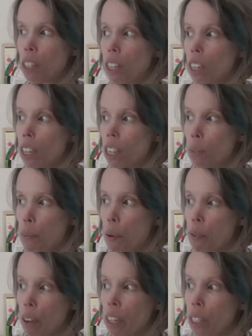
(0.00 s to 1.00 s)
it
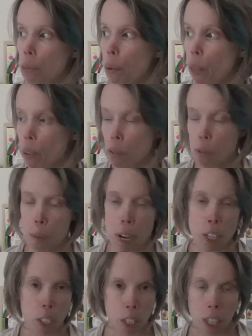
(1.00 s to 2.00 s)
provides me with
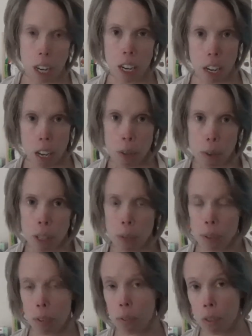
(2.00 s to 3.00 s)
information that I otherwise
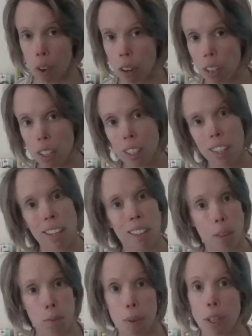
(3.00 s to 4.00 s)
would have forgotten, like
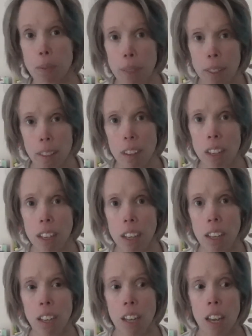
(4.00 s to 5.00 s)
the measurement thing.
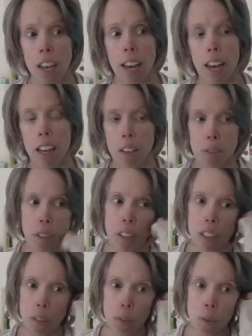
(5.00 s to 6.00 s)
And I feel
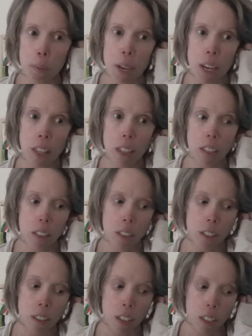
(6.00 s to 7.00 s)
like for me in
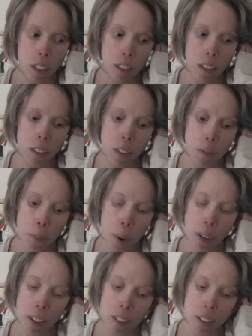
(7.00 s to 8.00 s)
this
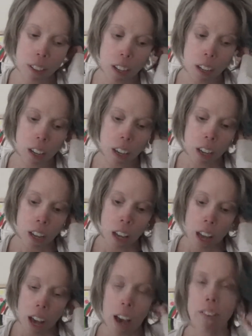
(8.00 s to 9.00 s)
pregnancy,
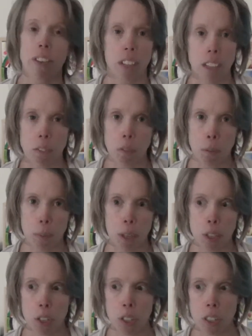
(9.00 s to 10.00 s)
having that
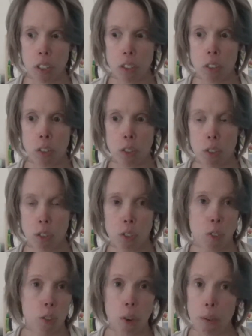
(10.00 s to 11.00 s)
information is
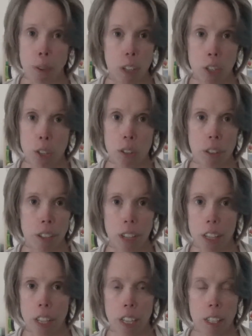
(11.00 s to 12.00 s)
just so
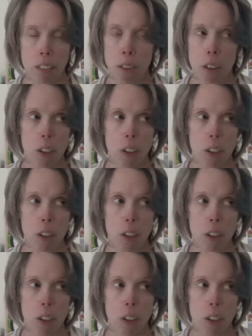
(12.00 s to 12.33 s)
reassuring. It